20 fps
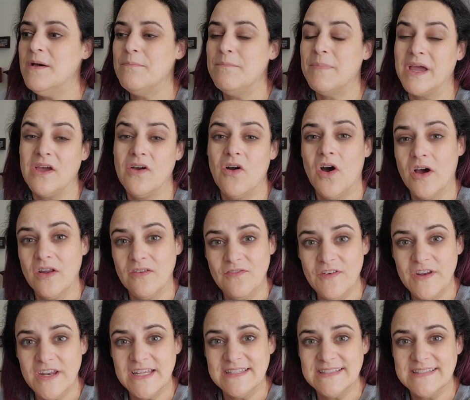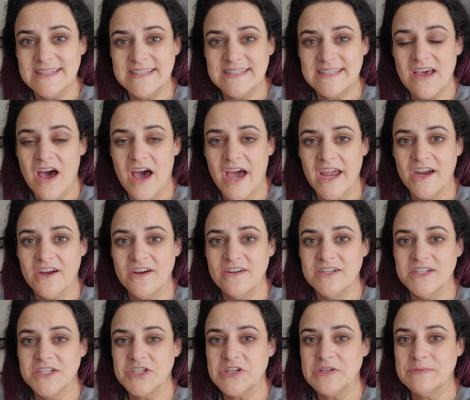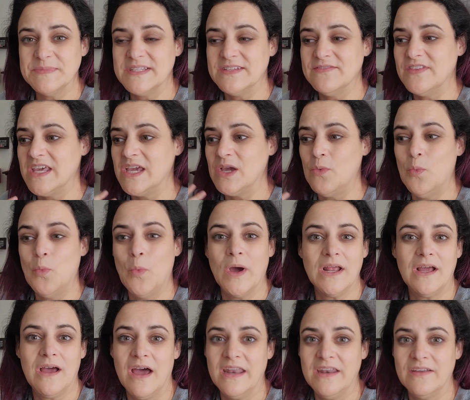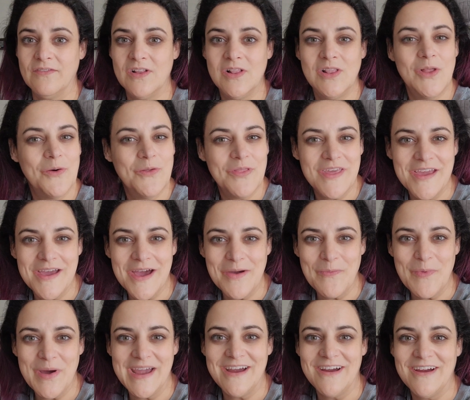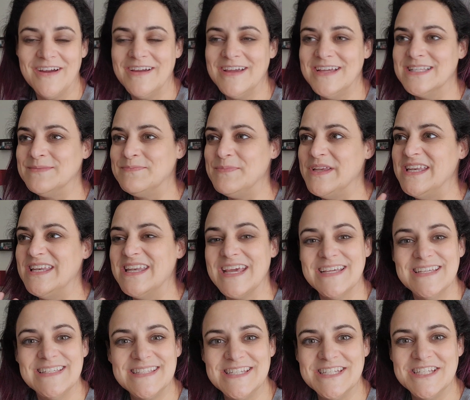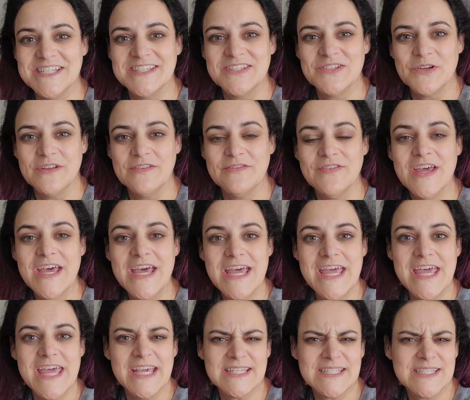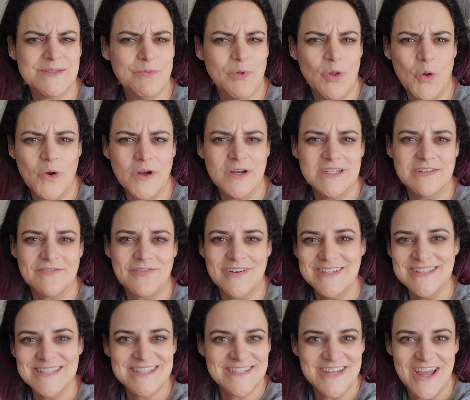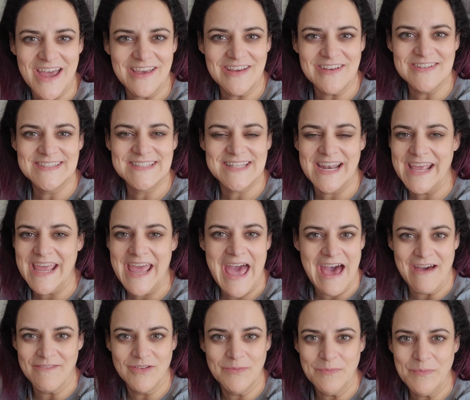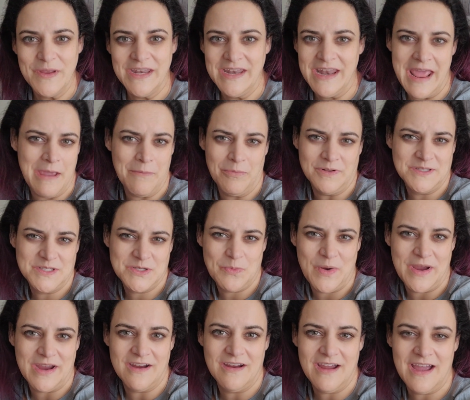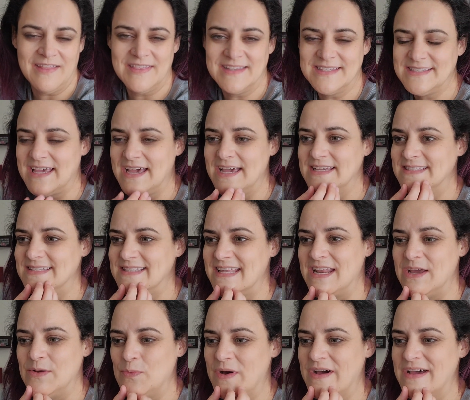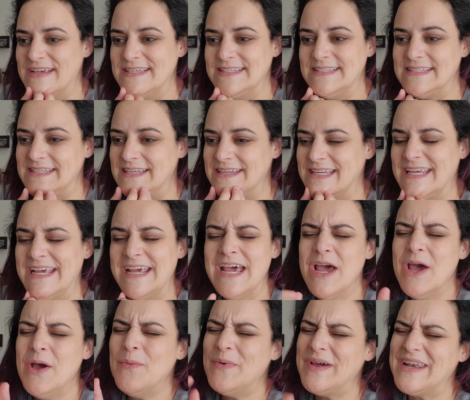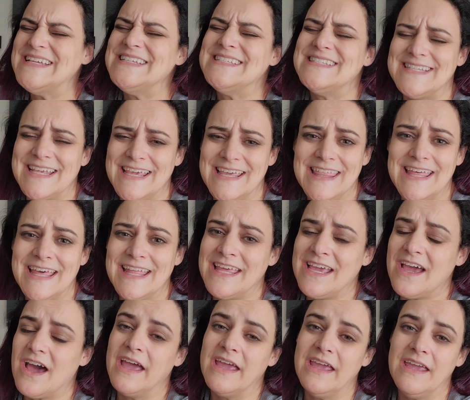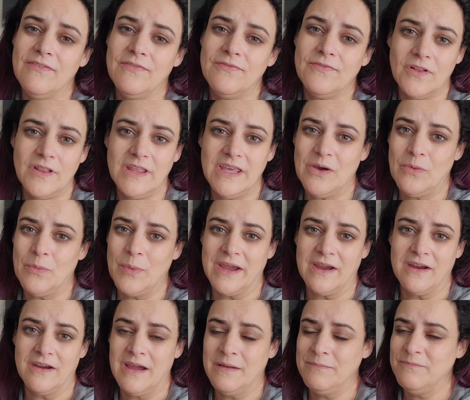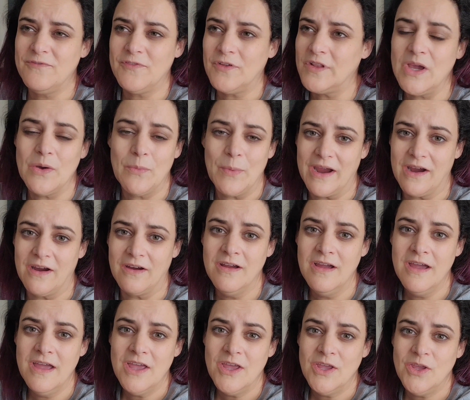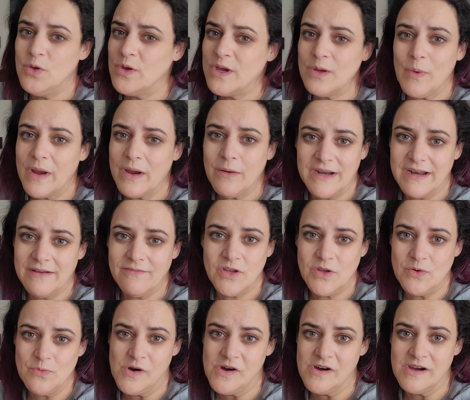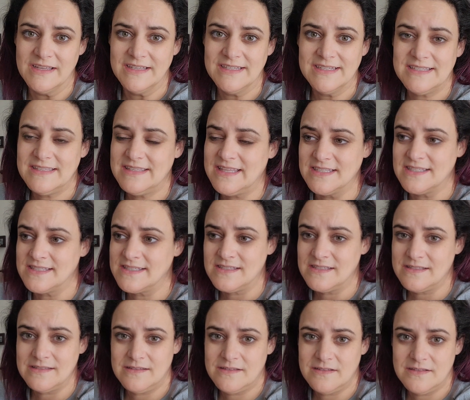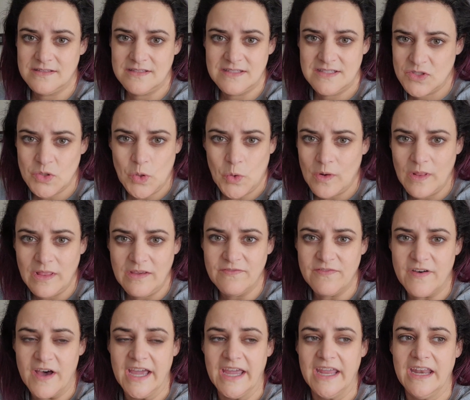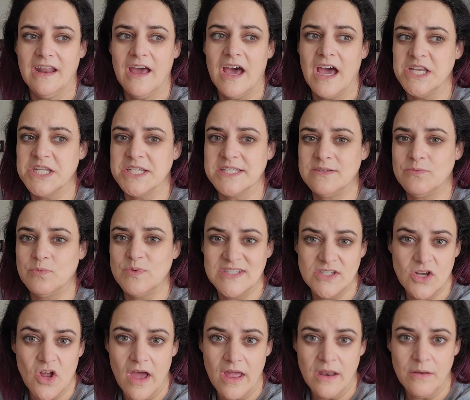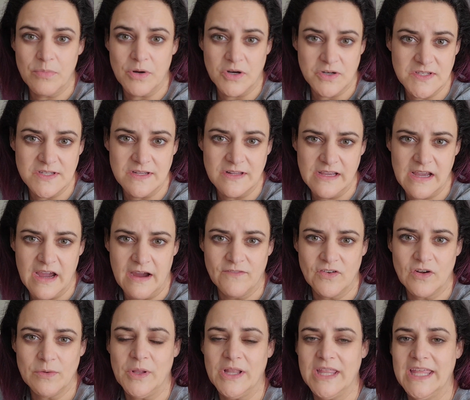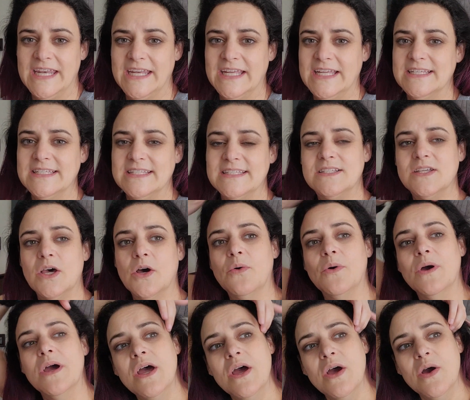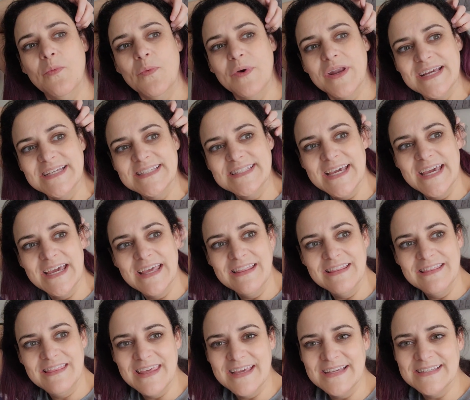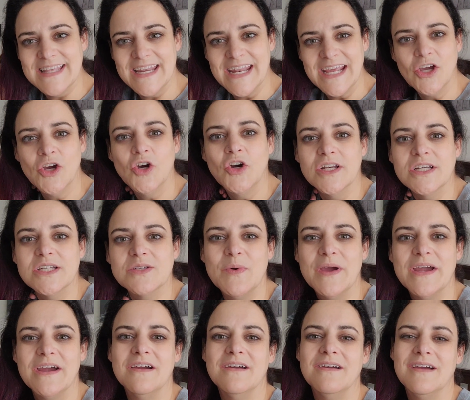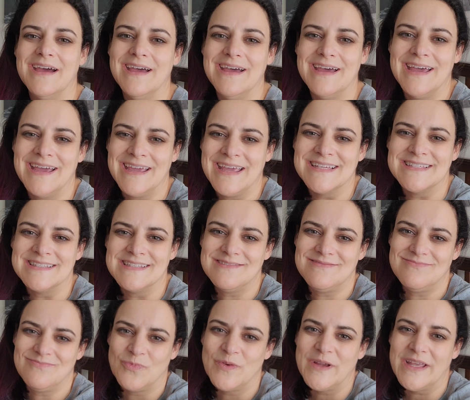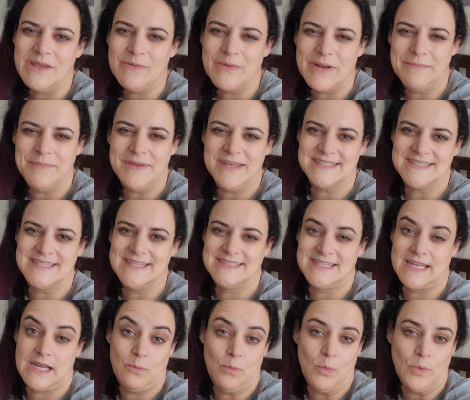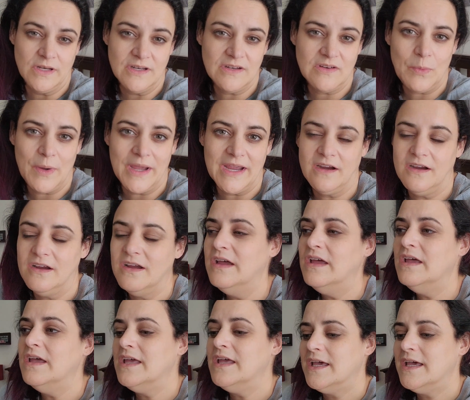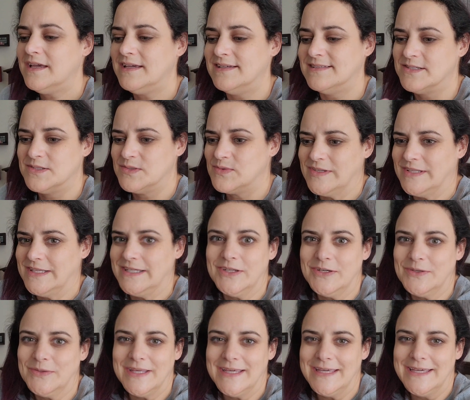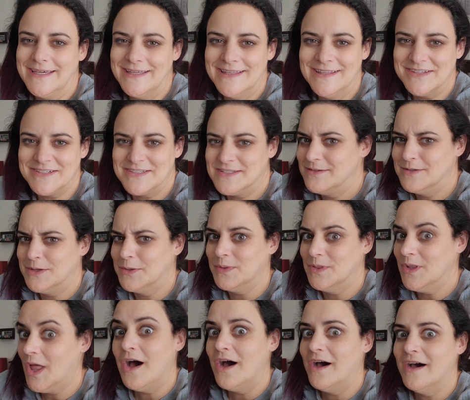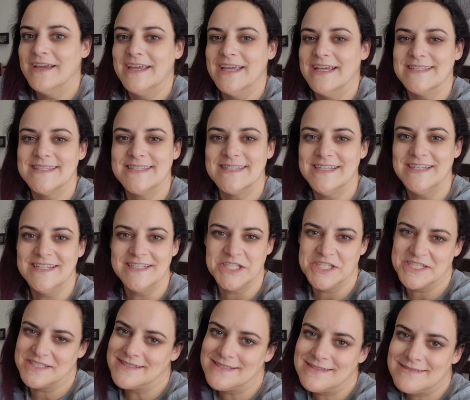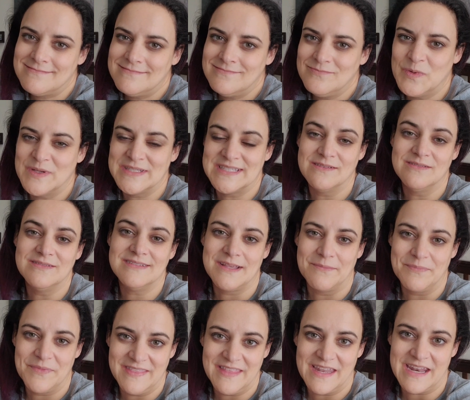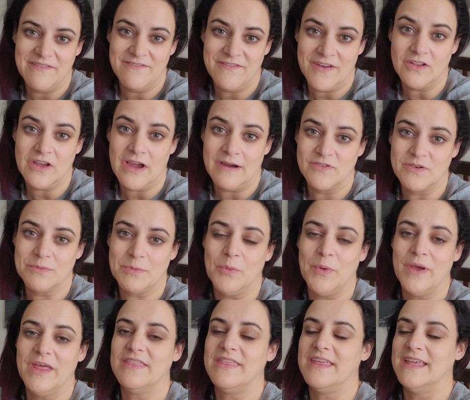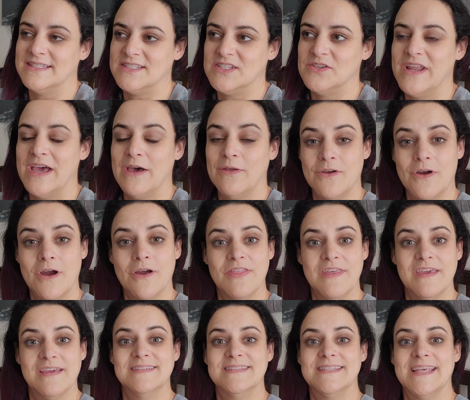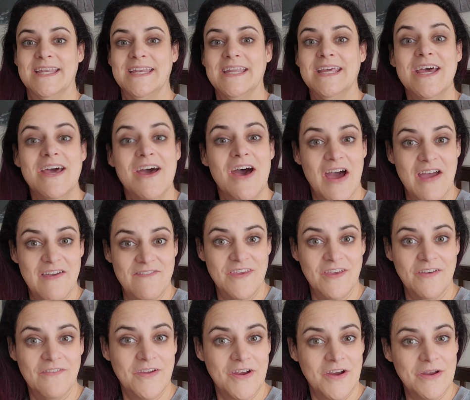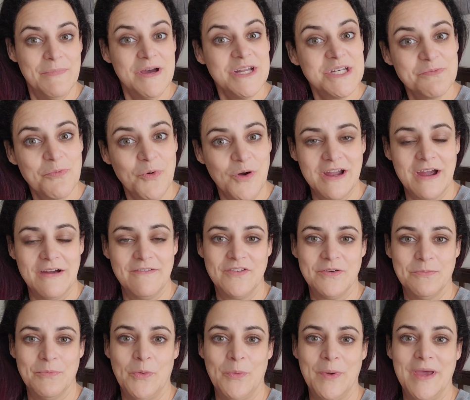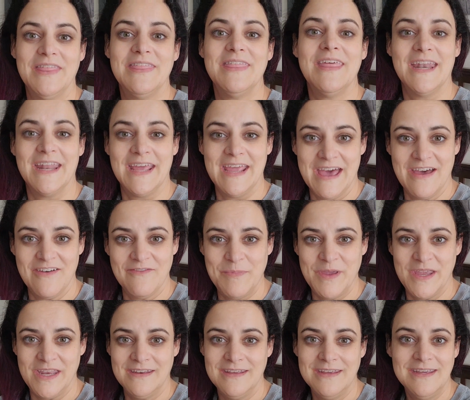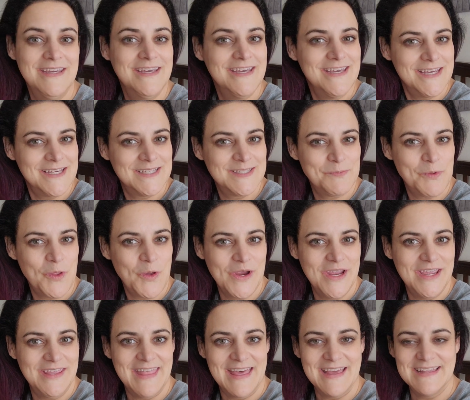My confidence is higher in terms of like what kind of clothing I wear. It's been nice to just sort of explore different styles that I haven't been able to wear at the size that I was. And when I say that, like I'm fully aware. You can wear whatever you want. It's totally fine. I just was not personally comfortable in it. So when I say things that I couldn't wear, I guess really what I mean is things that I wouldn't wear, because there's really there's no law against it. It just wasn't something that I felt comfortable with. And so now there are things that I feel very much more comfortable with, and I have been exploring